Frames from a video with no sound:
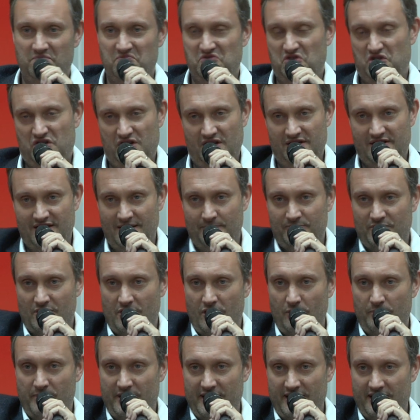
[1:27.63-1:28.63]
Shut up,
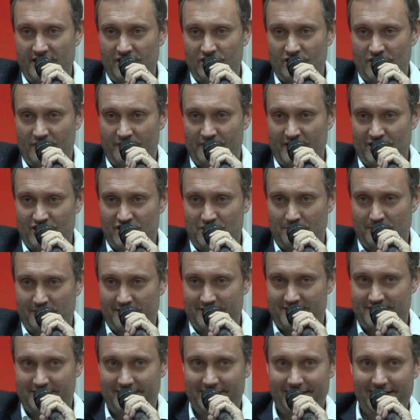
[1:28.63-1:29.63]
Drogba, and eat your
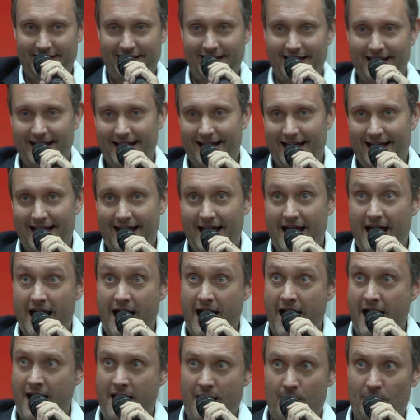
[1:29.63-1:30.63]
vegetables.
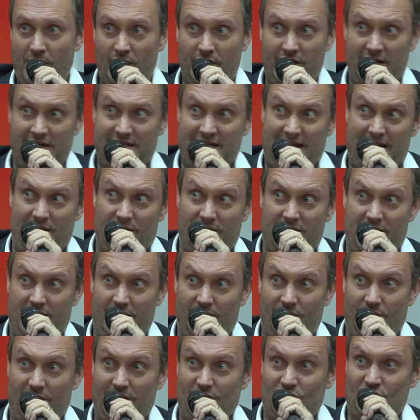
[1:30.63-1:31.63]
And I'm looking down, kind
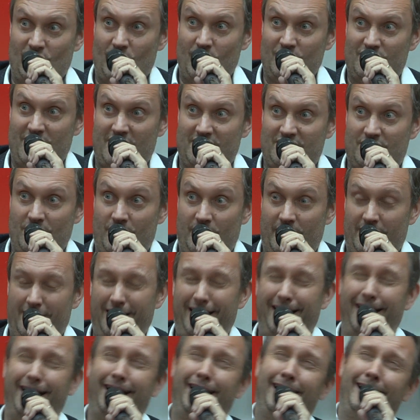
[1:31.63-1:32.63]
of going, and Jose's
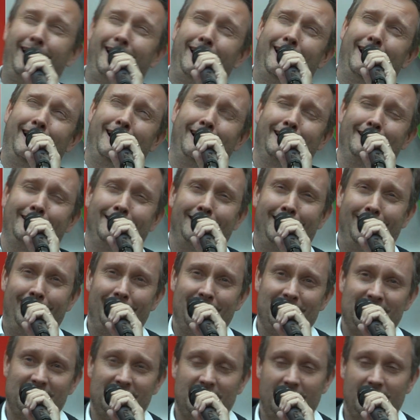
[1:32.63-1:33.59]
going, ha, ha, ha, hilarious.